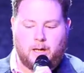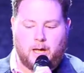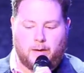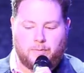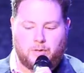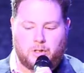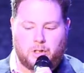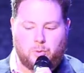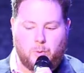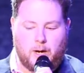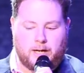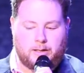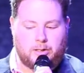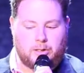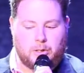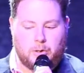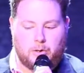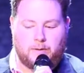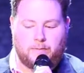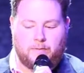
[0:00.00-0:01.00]
of
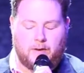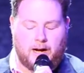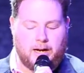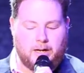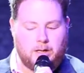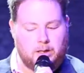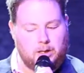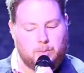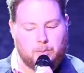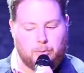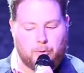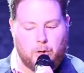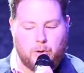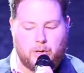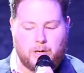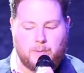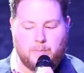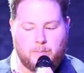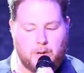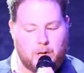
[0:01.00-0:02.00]
sweat-soaked vinyl and
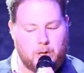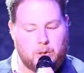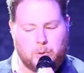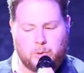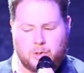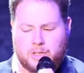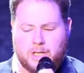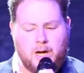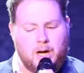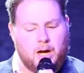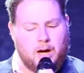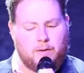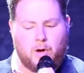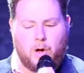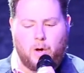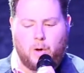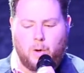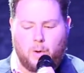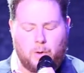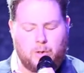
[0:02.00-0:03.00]
broken bones, of
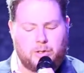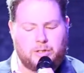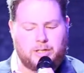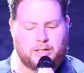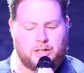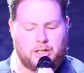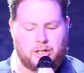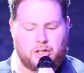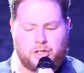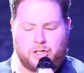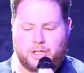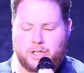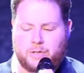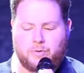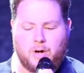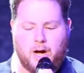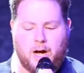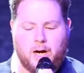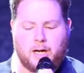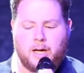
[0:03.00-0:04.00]
holes in the
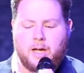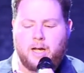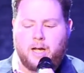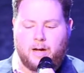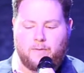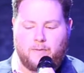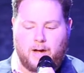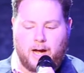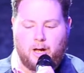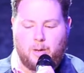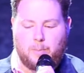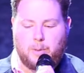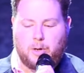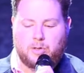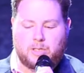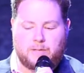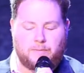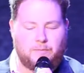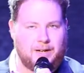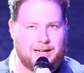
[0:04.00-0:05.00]
sheetrock, of
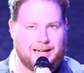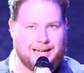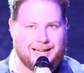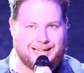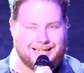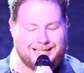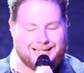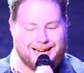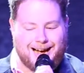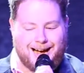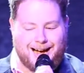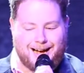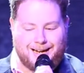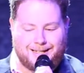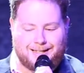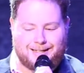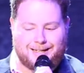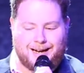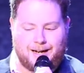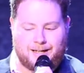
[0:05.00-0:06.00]
elbows fitting into eye
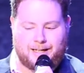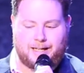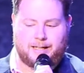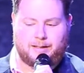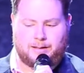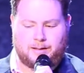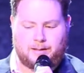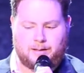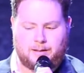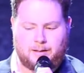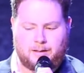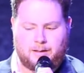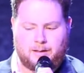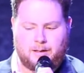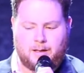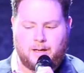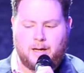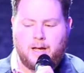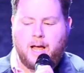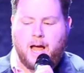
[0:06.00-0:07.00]
sockets.
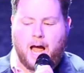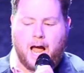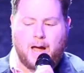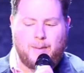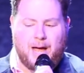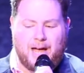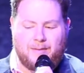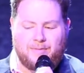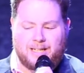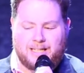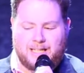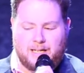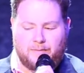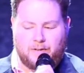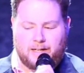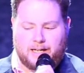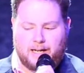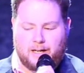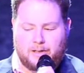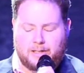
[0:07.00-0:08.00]
I'm having
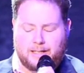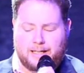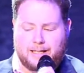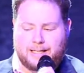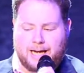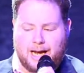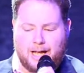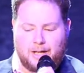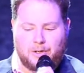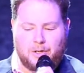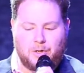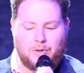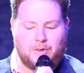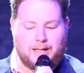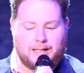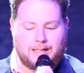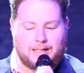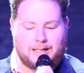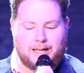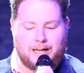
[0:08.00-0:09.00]
difficulty telling you
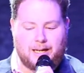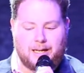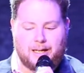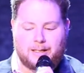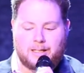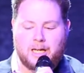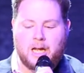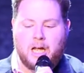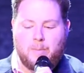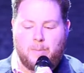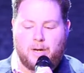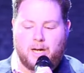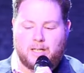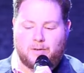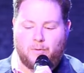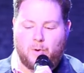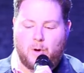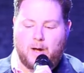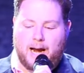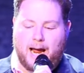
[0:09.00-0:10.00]
these things because
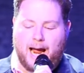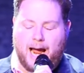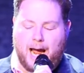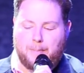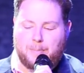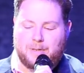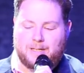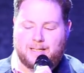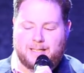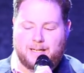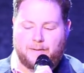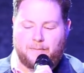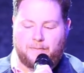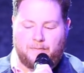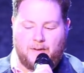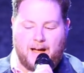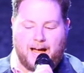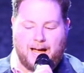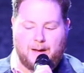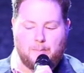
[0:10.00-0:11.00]
of what happens to
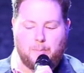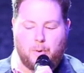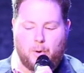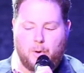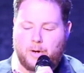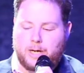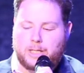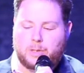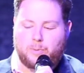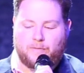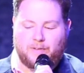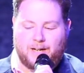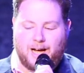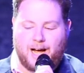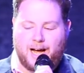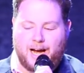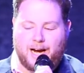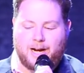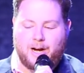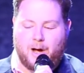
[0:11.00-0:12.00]
fat boys with
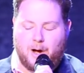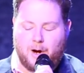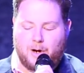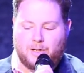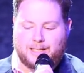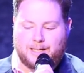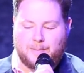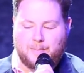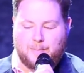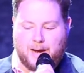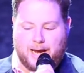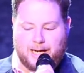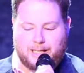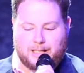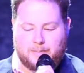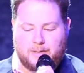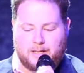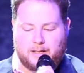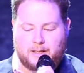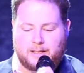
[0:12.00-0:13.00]
kind hearts in
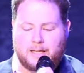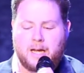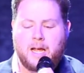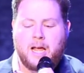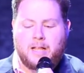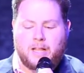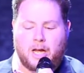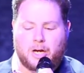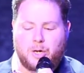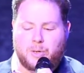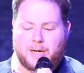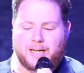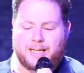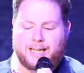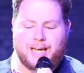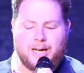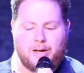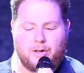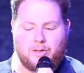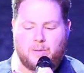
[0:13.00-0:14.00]
basements, that you could
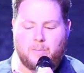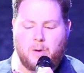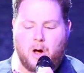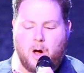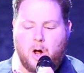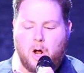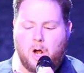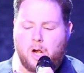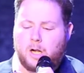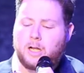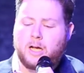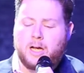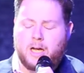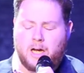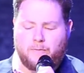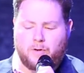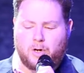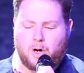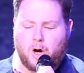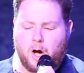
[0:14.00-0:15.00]
kill them all
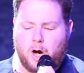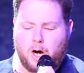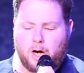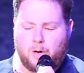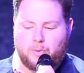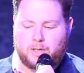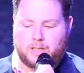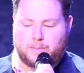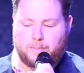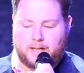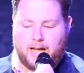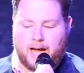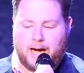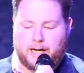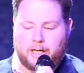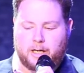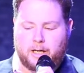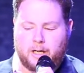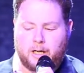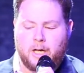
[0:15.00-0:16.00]
if your heart was
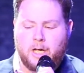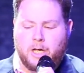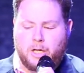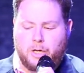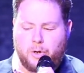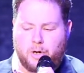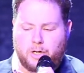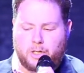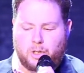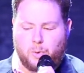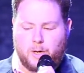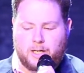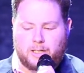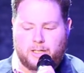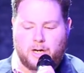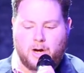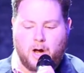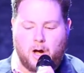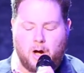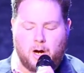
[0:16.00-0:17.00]
blacker. You could twist
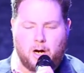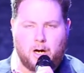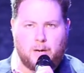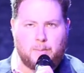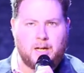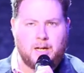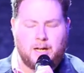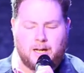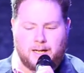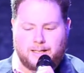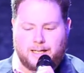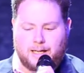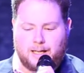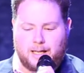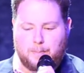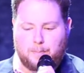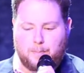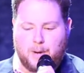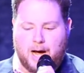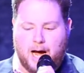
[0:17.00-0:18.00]
an arm until
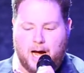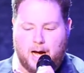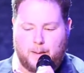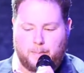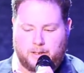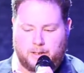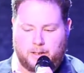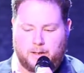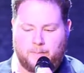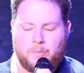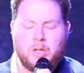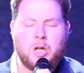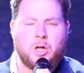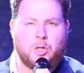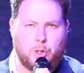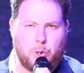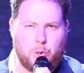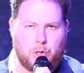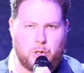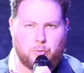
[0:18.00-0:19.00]
it popped.
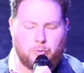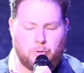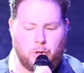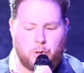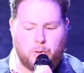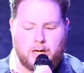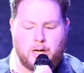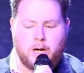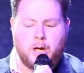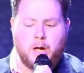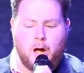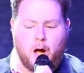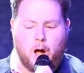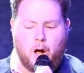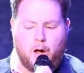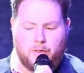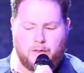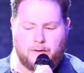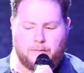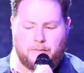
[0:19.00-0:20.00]
You could ruin
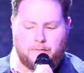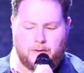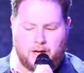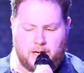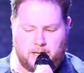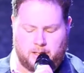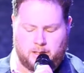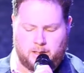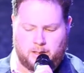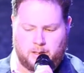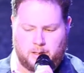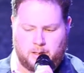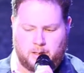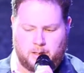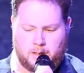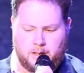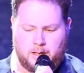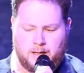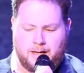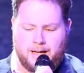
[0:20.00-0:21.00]
all the fun.
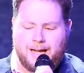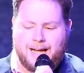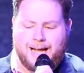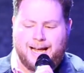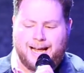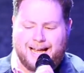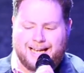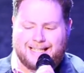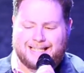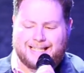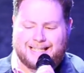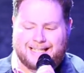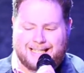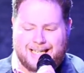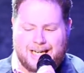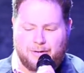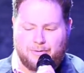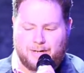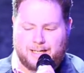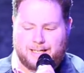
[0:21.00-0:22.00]
It is a
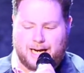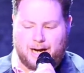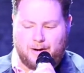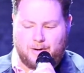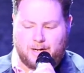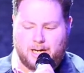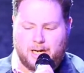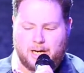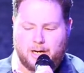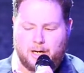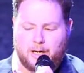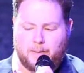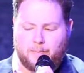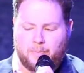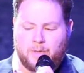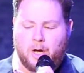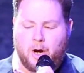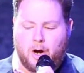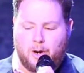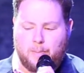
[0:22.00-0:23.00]
secret down here,
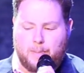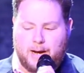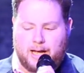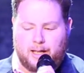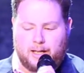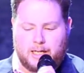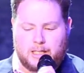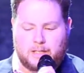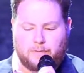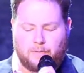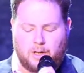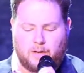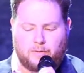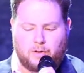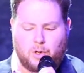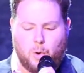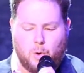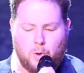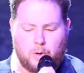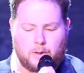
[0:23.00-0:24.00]
our bellies full of
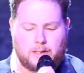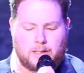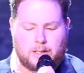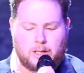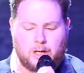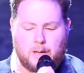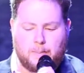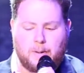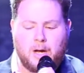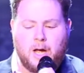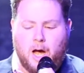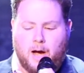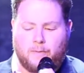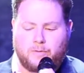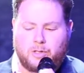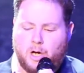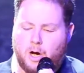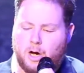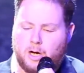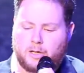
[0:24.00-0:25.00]
corn syrup, of
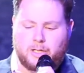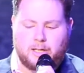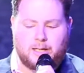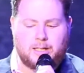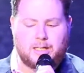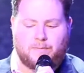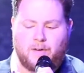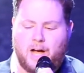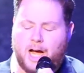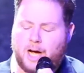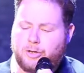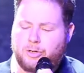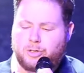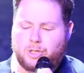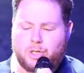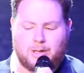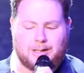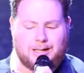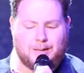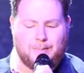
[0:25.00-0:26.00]
tauntings of how you
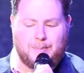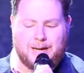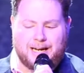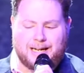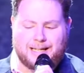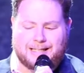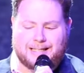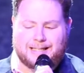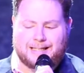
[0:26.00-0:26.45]
took the biggest